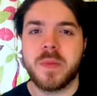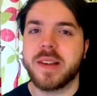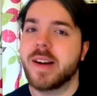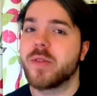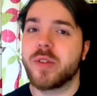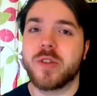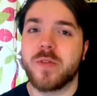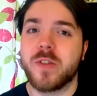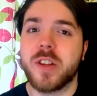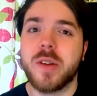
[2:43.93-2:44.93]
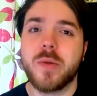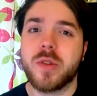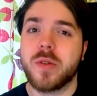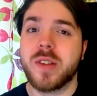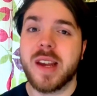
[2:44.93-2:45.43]
I had other stuff to do,
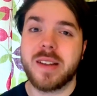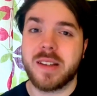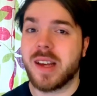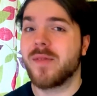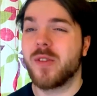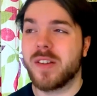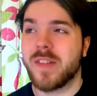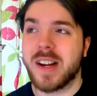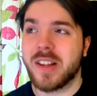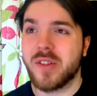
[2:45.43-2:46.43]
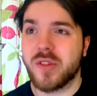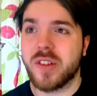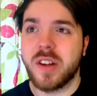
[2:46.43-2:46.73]
so technically I've only really done